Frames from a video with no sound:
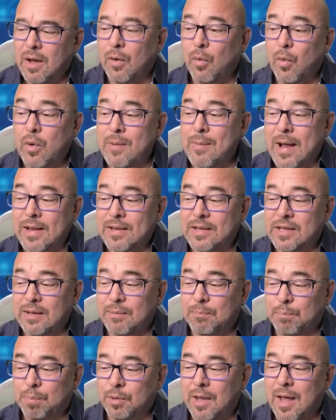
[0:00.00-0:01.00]
uh, we might
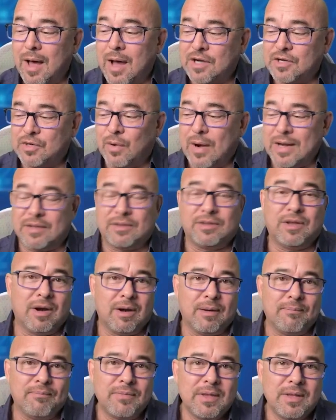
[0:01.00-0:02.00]
get blocked right
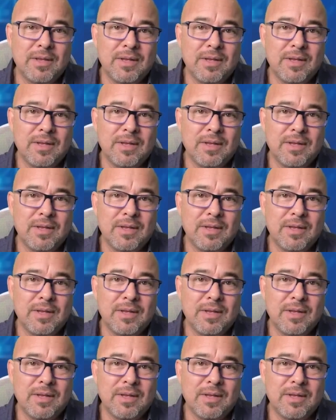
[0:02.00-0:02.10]
there.